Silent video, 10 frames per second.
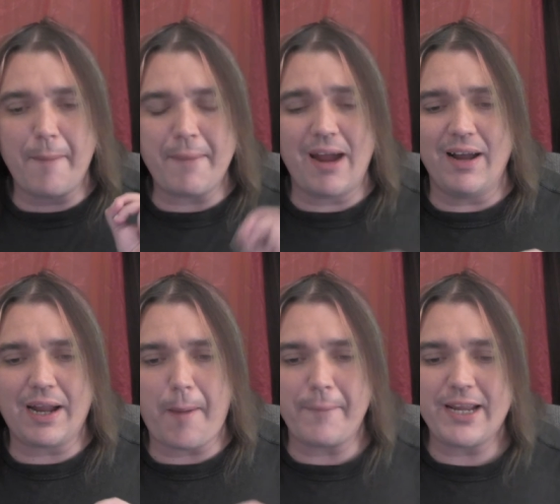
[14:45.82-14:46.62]

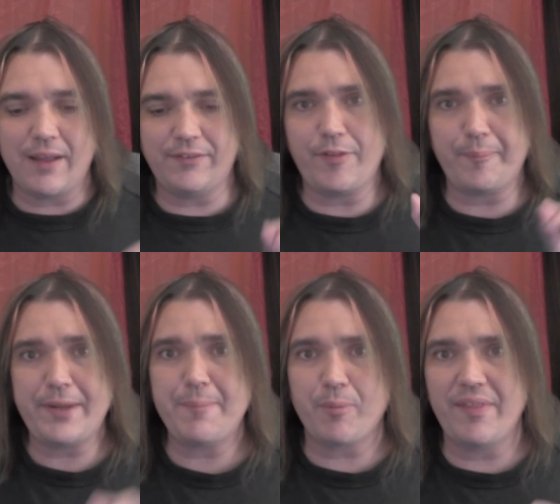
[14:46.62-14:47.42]
America because of the
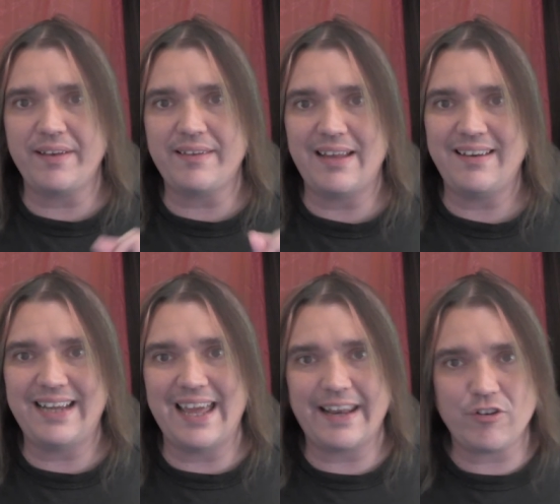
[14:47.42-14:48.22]
people that tend to
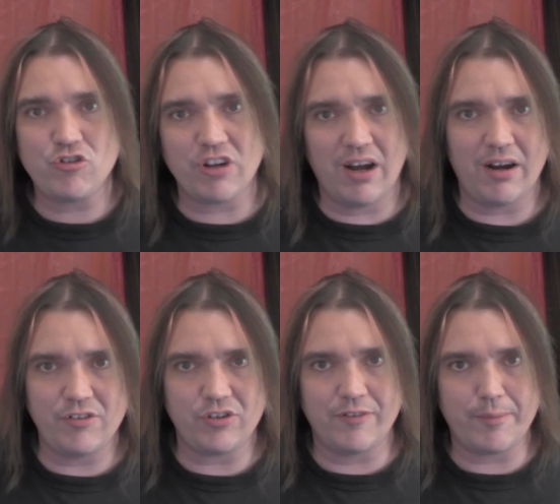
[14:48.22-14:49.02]
get in
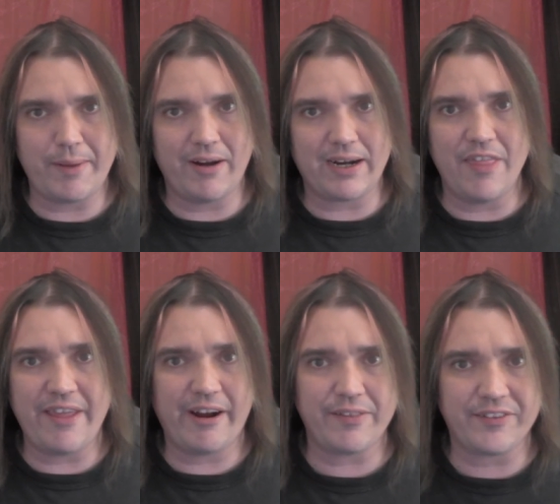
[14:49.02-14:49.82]
charge of America.
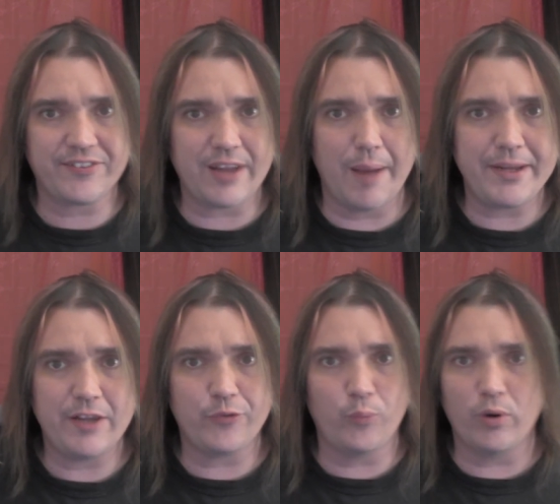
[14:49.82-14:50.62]
They are the
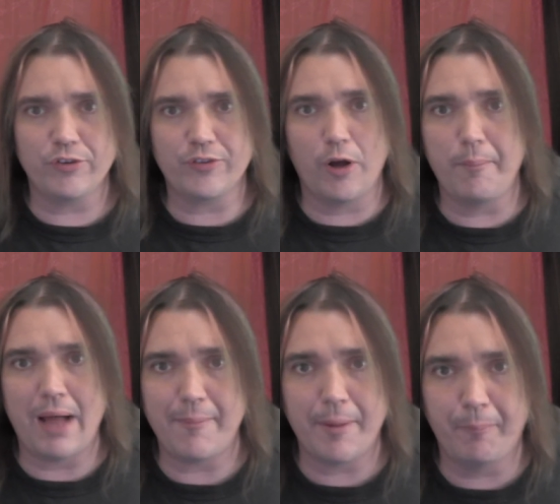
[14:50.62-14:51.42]
scummiest, worst
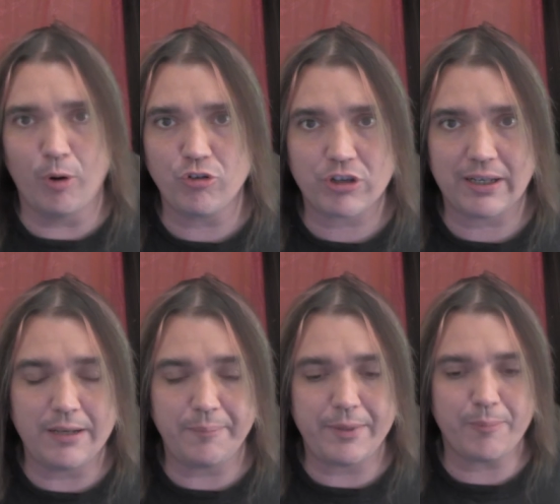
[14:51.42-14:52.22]
Obama, Bush,
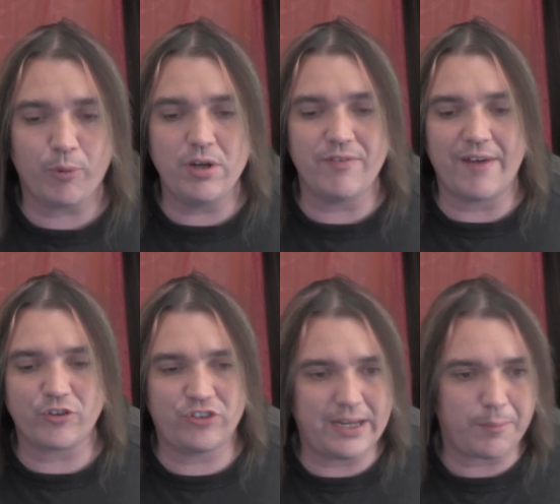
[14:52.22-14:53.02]
Clinton people you've ever
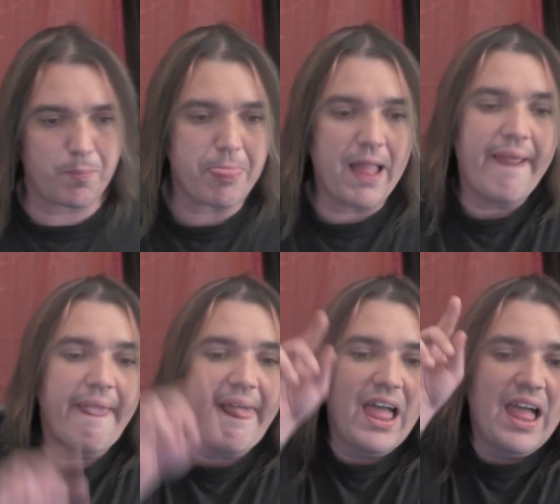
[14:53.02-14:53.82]
seen.
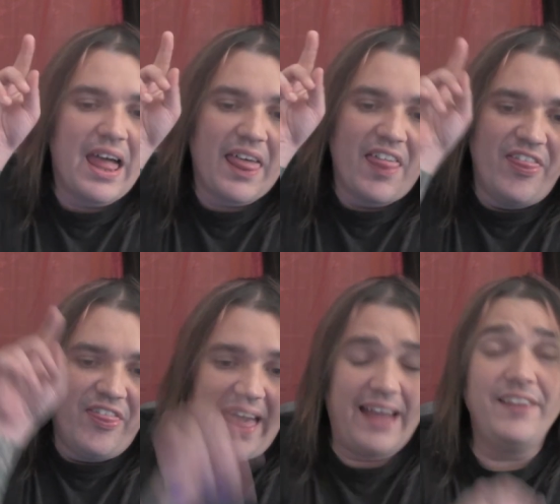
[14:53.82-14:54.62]

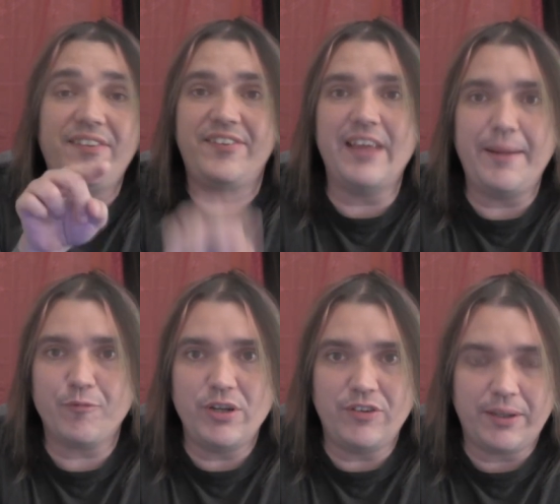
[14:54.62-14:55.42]
That is the same
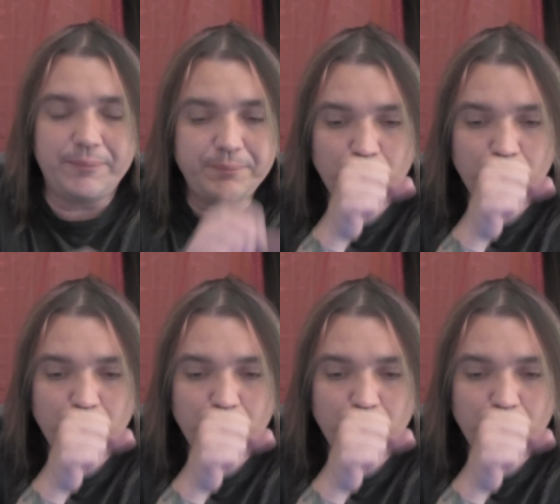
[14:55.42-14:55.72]
reason